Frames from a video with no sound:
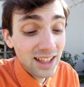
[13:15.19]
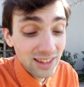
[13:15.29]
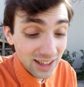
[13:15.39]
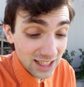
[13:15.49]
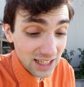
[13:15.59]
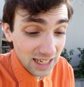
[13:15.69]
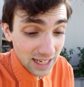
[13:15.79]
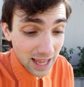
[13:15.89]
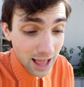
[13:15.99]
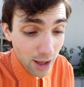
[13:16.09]
But you need
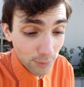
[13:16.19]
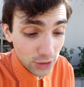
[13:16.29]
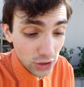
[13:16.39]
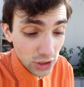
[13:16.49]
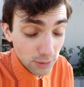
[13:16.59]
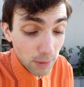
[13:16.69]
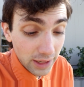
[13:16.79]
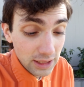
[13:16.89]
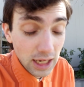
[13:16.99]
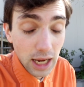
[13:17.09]
to get help, dude.
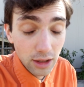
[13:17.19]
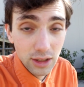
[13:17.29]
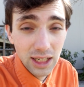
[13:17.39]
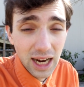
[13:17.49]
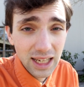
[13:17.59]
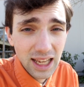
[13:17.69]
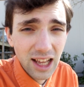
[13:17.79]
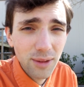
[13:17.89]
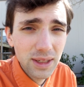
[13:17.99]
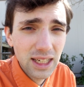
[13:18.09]
Muddy Tyler, you gotta get
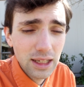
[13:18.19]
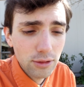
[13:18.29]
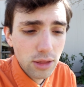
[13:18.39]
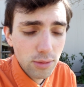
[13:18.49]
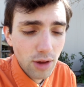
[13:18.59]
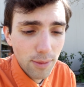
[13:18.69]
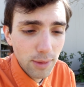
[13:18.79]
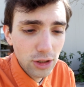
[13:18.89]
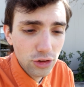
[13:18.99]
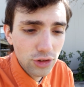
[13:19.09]
help. You need to subscribe to
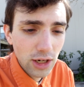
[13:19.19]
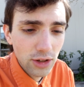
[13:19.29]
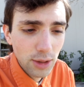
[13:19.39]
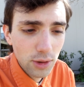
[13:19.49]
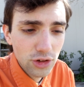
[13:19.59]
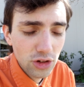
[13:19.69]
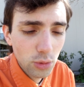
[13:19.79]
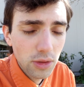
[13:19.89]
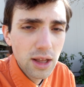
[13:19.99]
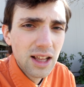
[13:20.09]
my YouTube channel. Okay, we're gonna change the
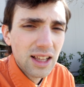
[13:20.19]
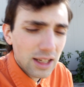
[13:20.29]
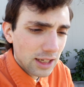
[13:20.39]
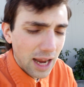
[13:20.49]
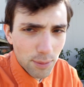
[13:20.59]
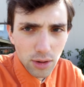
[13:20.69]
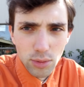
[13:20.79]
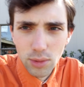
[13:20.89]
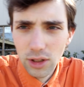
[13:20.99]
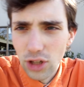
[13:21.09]
world. Gamers,
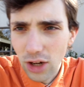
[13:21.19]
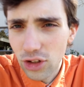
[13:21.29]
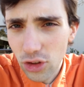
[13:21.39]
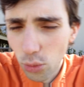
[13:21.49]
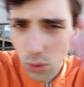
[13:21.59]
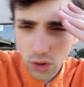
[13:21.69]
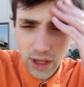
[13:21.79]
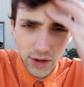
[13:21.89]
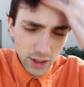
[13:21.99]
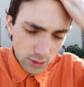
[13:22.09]
we're really trying to change the world
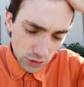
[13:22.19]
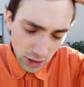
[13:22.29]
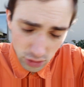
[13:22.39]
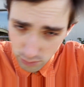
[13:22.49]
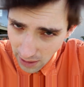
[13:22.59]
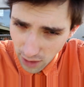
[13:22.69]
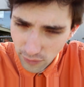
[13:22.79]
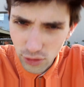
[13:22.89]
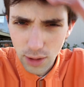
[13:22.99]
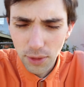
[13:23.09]
out here. We're trying to do
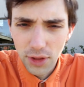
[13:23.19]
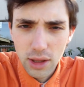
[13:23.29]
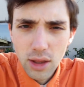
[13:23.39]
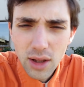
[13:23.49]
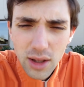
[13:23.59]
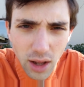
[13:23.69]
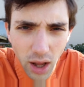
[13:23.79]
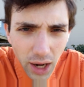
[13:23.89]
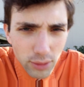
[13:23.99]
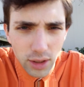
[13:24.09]
powerful, incredible things.
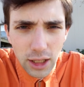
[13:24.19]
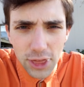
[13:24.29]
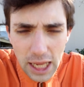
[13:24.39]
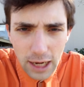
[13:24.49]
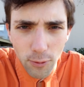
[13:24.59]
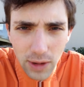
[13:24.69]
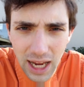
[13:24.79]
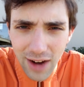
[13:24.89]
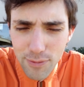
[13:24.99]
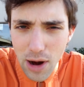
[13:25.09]
I really think we
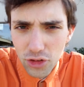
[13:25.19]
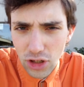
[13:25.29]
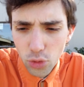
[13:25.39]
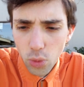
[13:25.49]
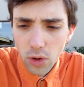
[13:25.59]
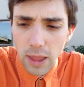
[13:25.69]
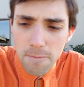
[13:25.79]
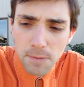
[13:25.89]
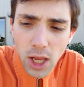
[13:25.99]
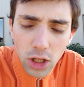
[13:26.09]
have the power to change the world.
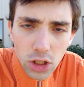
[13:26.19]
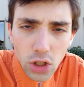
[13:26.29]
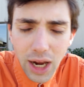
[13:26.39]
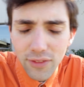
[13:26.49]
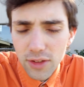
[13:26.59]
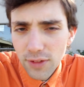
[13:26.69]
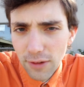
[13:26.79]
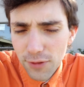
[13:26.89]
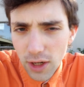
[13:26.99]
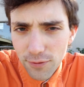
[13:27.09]
You have an
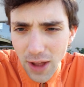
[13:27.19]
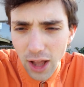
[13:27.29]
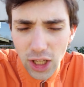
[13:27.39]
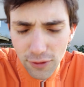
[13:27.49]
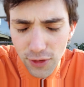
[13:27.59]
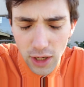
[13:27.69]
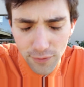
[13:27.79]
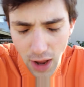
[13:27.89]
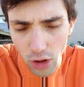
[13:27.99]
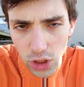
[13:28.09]
infinite
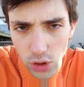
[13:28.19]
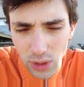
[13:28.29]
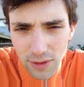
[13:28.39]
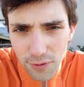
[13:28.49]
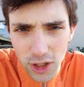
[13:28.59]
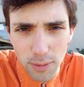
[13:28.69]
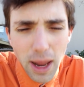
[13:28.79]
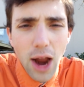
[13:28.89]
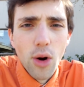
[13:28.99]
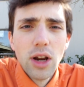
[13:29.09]
value, infinite
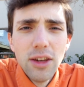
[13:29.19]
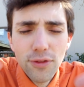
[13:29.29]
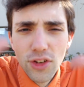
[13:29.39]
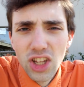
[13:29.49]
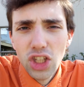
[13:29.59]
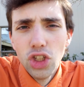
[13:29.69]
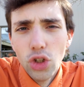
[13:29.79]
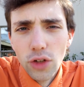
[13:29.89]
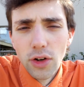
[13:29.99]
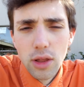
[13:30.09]
power, infinite
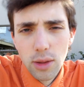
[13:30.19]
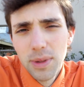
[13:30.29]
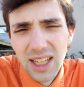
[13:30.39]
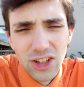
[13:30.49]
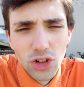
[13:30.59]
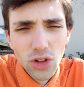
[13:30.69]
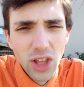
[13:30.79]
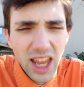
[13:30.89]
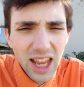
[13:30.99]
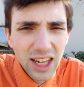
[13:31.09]
universal potential,
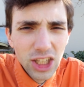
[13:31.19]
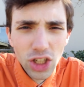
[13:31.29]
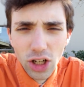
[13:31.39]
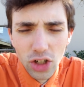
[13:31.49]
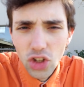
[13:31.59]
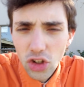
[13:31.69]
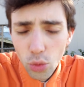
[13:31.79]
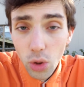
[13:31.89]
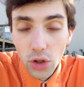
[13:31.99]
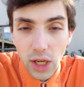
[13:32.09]
and you're gonna change
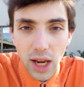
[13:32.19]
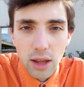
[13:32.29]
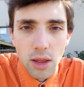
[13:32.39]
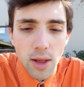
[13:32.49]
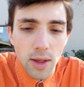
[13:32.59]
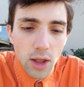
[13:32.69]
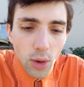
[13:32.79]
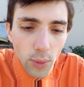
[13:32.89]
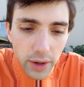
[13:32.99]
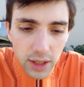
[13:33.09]
the world, okay, guys?
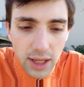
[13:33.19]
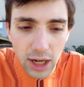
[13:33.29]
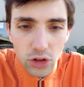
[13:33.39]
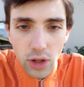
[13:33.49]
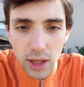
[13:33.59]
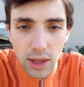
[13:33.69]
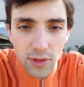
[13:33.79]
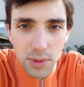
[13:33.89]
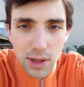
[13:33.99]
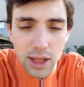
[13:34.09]
We're gonna naturalize
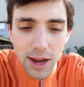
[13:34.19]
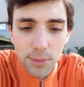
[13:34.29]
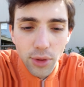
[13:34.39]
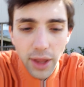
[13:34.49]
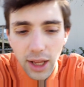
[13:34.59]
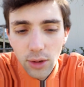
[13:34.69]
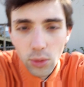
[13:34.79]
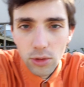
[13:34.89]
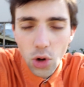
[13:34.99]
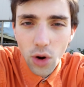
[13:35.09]
everybody's gameplay.
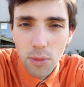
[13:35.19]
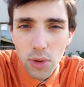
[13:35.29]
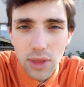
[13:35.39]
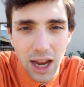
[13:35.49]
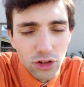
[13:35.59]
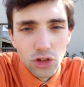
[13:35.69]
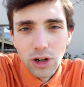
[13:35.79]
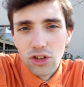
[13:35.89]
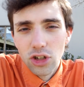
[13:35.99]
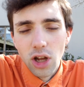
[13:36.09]
We're going in the most natural
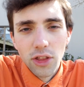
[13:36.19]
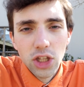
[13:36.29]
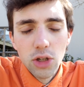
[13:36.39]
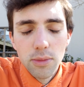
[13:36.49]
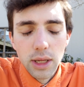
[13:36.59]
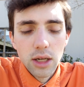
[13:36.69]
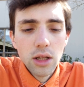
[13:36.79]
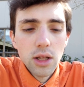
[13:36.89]
direction on the human being.